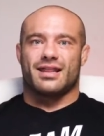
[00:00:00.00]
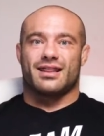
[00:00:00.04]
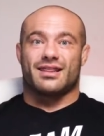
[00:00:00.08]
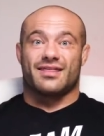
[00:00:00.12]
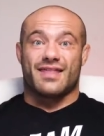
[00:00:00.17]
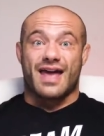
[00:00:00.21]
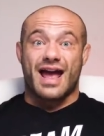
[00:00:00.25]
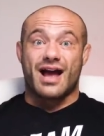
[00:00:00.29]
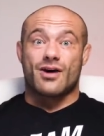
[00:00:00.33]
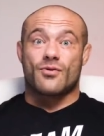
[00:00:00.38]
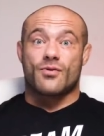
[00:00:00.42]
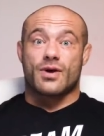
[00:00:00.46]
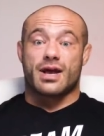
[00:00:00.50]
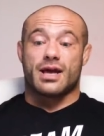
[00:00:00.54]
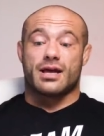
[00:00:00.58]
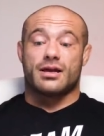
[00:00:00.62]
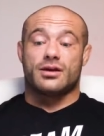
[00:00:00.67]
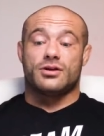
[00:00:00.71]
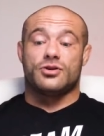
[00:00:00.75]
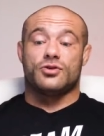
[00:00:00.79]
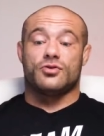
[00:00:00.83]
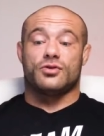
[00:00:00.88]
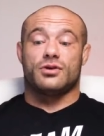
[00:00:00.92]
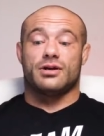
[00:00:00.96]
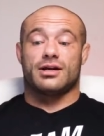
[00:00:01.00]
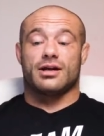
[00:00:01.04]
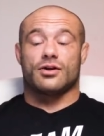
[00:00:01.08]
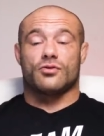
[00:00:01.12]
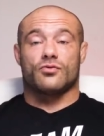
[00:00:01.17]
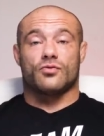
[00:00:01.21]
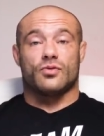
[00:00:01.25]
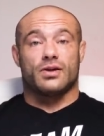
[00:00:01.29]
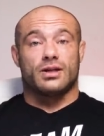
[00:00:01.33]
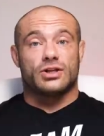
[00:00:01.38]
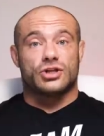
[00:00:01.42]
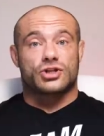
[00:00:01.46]
That way you can get
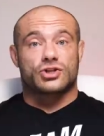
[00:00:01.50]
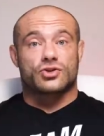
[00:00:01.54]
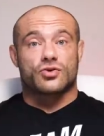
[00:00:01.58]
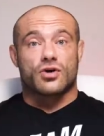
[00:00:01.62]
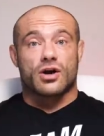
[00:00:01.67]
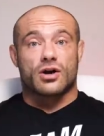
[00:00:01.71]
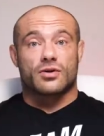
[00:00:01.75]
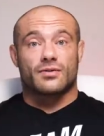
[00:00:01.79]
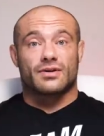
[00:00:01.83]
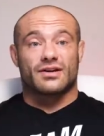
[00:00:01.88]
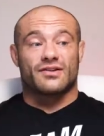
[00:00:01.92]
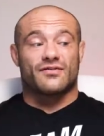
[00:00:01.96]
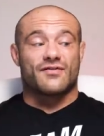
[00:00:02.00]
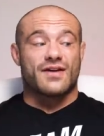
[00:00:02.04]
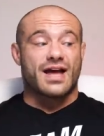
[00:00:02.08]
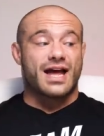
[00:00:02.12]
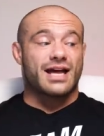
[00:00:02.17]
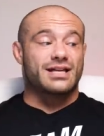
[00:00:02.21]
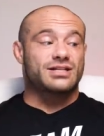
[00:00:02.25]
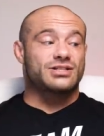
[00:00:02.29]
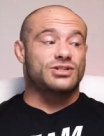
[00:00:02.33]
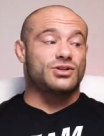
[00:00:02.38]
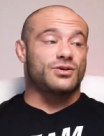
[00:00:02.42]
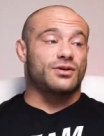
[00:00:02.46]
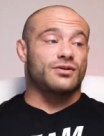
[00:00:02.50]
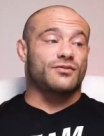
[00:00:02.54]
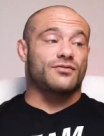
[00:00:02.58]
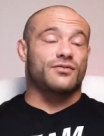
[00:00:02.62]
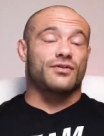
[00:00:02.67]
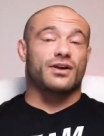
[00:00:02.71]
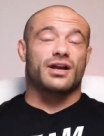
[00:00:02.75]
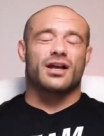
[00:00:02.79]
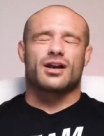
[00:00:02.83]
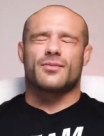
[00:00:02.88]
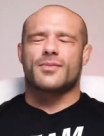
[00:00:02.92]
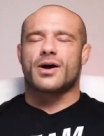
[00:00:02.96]
really strong really fast. You can
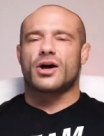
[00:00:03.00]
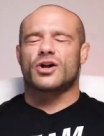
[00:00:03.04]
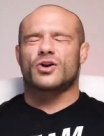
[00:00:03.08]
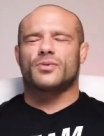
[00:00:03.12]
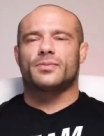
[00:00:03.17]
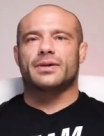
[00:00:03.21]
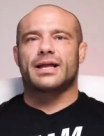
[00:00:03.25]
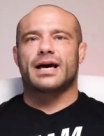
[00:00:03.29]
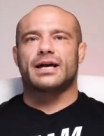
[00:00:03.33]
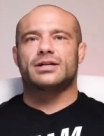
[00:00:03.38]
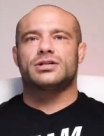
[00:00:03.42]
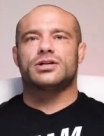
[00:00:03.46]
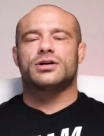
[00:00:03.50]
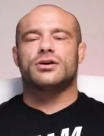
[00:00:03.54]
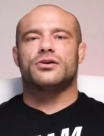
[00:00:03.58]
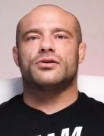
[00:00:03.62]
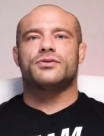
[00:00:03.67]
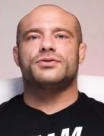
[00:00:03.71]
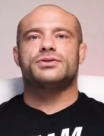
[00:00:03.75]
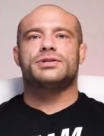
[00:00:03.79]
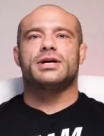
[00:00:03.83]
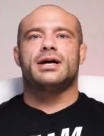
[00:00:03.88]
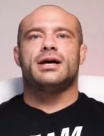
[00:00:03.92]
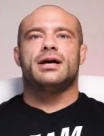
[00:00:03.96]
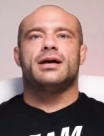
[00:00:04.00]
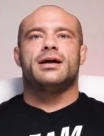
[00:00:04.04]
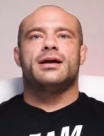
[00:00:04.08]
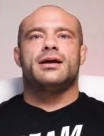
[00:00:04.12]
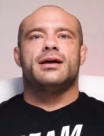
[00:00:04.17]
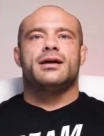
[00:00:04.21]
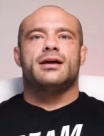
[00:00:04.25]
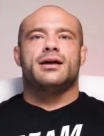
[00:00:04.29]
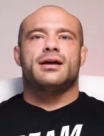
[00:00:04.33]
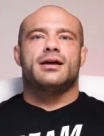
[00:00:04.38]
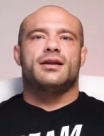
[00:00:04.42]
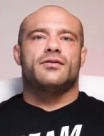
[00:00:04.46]
forget about your plateaus.
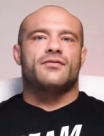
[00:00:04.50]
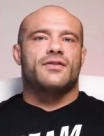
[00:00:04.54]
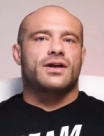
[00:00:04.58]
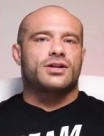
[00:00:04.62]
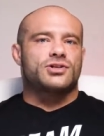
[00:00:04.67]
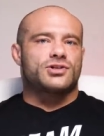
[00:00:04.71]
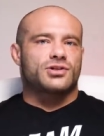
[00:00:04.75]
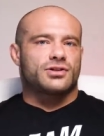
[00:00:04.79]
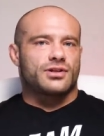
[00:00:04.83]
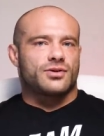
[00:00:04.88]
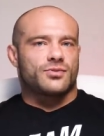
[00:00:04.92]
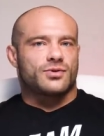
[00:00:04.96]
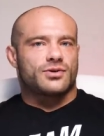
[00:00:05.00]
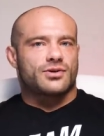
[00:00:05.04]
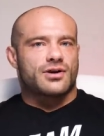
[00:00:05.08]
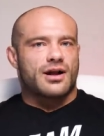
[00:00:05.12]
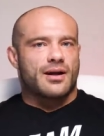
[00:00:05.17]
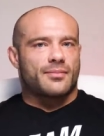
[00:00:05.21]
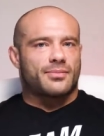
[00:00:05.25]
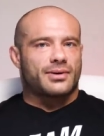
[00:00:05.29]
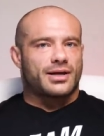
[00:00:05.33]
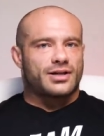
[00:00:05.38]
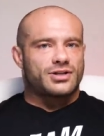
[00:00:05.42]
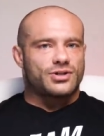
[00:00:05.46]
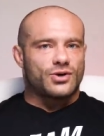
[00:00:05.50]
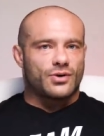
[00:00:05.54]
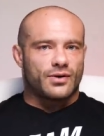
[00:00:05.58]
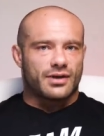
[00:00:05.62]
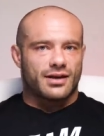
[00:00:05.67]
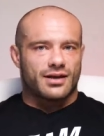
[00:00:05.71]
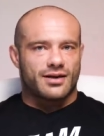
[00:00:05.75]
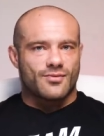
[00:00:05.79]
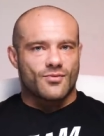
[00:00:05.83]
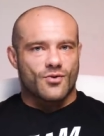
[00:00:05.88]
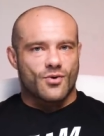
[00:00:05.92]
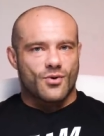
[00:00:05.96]
And eventually, when you're not
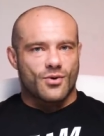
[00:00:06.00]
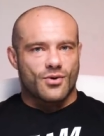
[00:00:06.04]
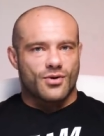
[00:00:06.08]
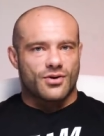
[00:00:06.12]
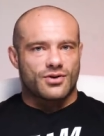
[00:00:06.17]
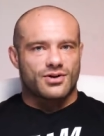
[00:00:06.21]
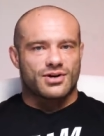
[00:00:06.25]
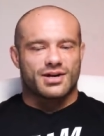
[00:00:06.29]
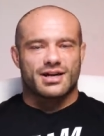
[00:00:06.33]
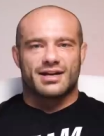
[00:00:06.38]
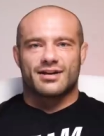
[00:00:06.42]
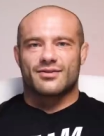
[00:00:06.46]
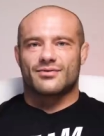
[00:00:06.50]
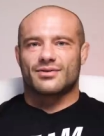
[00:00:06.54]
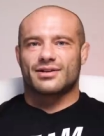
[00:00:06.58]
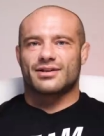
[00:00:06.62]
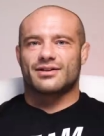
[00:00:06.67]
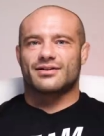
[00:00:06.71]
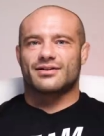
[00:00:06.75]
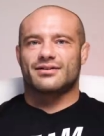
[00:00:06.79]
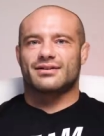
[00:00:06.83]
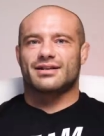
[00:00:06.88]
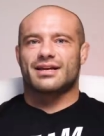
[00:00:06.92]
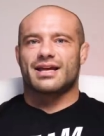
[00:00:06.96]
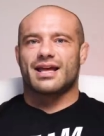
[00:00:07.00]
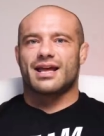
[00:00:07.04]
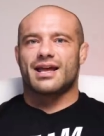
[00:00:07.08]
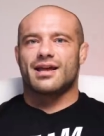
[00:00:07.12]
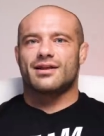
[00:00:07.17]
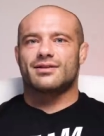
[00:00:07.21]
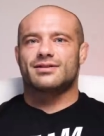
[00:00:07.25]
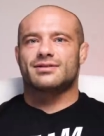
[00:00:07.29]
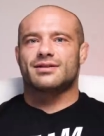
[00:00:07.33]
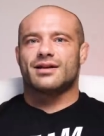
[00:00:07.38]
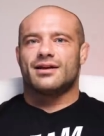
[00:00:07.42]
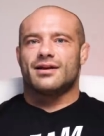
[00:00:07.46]
plateauing anymore and you're getting really good
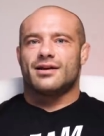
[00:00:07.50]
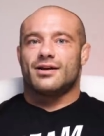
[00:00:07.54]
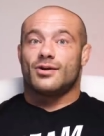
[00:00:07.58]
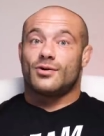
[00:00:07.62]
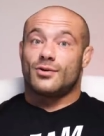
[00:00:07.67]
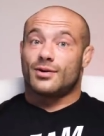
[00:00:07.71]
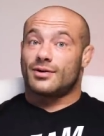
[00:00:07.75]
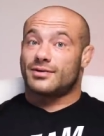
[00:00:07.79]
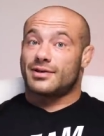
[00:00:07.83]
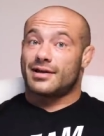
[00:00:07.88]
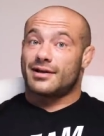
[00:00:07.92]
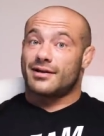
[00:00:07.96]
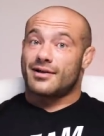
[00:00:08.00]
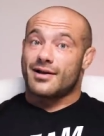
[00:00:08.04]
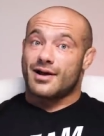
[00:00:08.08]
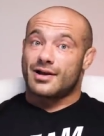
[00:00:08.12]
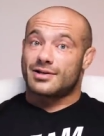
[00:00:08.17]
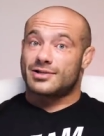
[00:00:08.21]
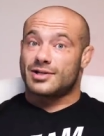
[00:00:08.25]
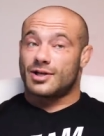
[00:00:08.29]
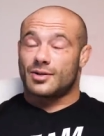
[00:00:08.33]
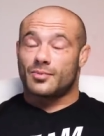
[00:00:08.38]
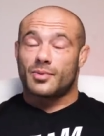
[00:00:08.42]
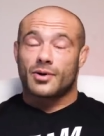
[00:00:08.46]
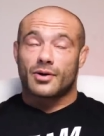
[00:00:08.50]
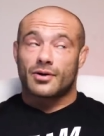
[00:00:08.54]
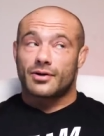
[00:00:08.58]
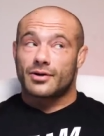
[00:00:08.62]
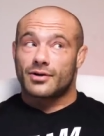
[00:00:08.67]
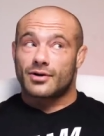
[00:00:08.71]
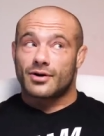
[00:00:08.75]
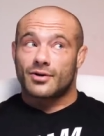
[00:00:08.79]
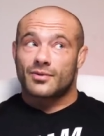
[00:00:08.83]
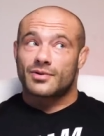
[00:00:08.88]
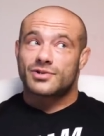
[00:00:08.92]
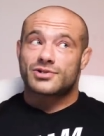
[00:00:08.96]
gains and you're at that cocktail party
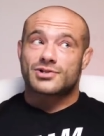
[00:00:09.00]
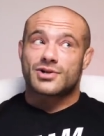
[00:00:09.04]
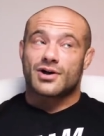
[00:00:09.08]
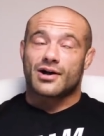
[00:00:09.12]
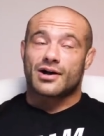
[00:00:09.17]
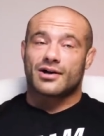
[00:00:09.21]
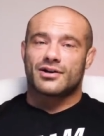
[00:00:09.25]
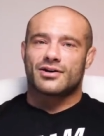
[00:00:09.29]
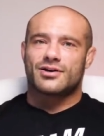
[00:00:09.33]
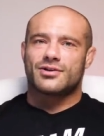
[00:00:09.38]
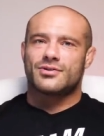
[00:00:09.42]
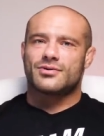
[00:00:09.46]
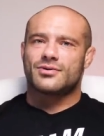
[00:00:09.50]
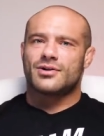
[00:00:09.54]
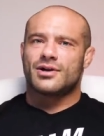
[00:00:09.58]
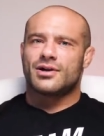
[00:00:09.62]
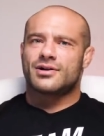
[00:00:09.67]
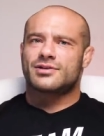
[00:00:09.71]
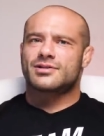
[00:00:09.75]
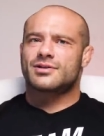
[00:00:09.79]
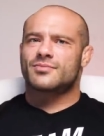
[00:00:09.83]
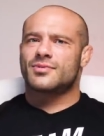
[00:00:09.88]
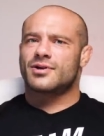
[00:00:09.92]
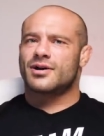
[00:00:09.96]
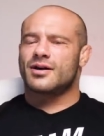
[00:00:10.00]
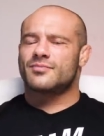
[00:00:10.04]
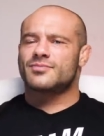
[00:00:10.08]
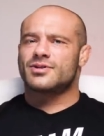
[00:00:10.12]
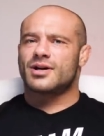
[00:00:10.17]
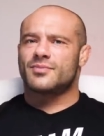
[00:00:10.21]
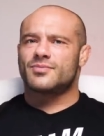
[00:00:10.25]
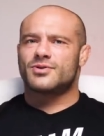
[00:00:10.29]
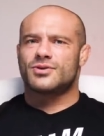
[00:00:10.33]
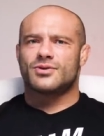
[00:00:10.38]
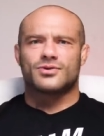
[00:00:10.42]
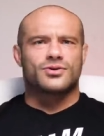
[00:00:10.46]
and no one's talking to you, someone comes
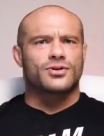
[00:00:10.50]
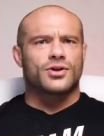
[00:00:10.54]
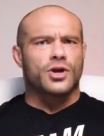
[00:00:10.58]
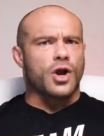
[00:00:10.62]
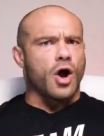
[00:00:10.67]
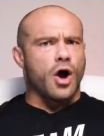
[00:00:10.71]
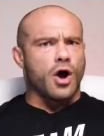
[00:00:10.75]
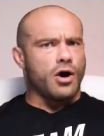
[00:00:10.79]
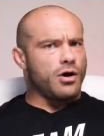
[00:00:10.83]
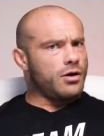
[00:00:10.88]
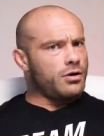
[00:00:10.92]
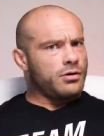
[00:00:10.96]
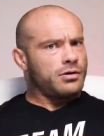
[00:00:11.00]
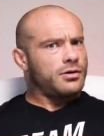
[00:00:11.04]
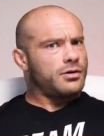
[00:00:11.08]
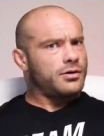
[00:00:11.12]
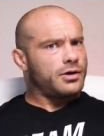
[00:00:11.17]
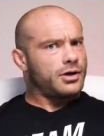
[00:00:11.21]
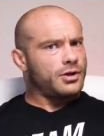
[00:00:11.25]
up to you and you're like, oh, oh